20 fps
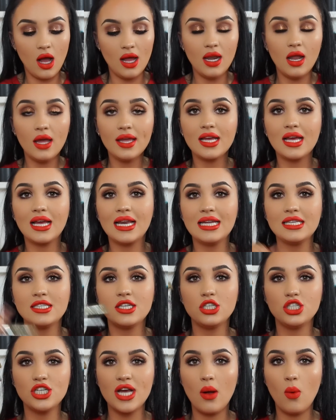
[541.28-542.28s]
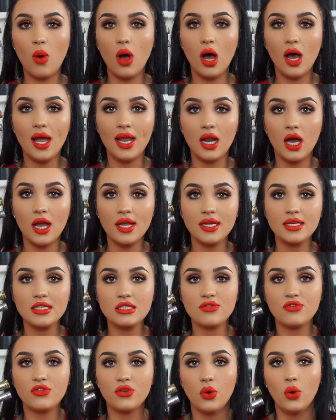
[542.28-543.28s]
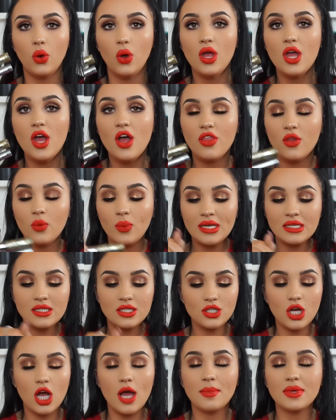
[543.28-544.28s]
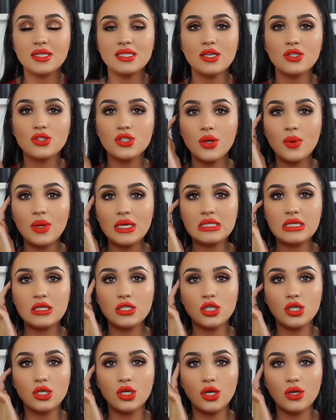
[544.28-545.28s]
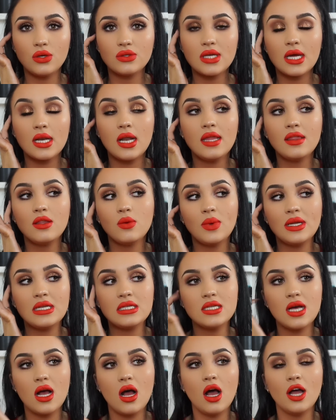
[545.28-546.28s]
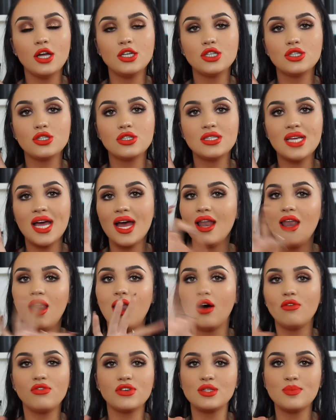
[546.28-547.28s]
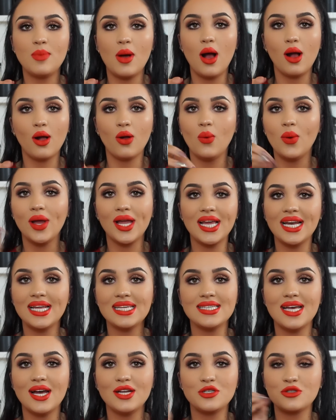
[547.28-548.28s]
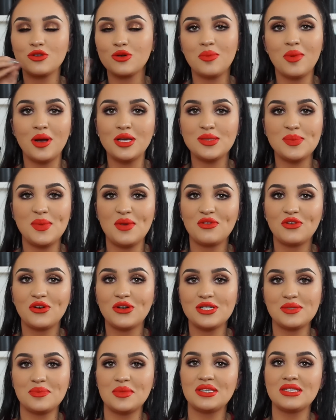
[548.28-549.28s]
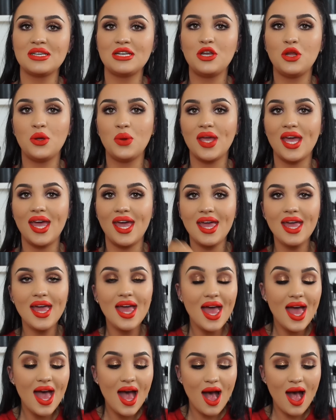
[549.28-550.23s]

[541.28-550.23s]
I like glitter gel eyeliners for the winter time because they're so easy to use, and in the winter I just love sparkle and glitter. It just reminds me of Christmas and New Year.